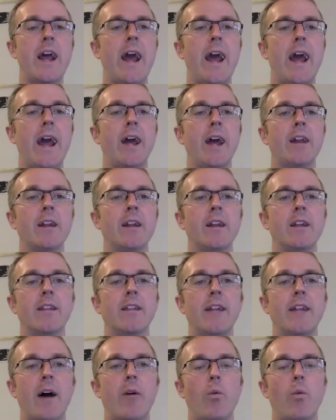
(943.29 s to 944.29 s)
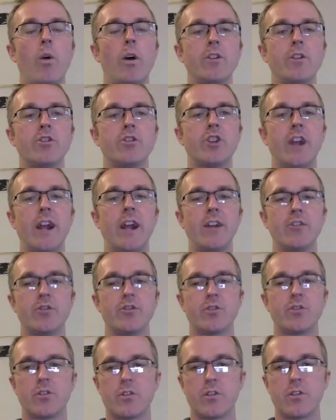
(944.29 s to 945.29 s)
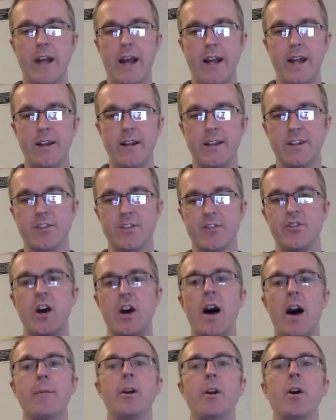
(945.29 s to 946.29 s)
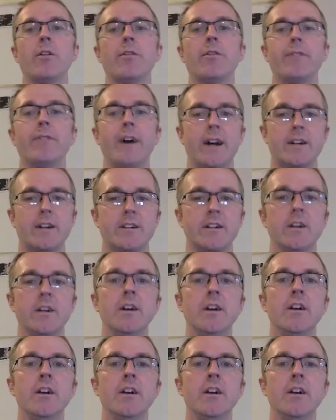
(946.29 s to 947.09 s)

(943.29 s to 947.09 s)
And that one change had this domino effect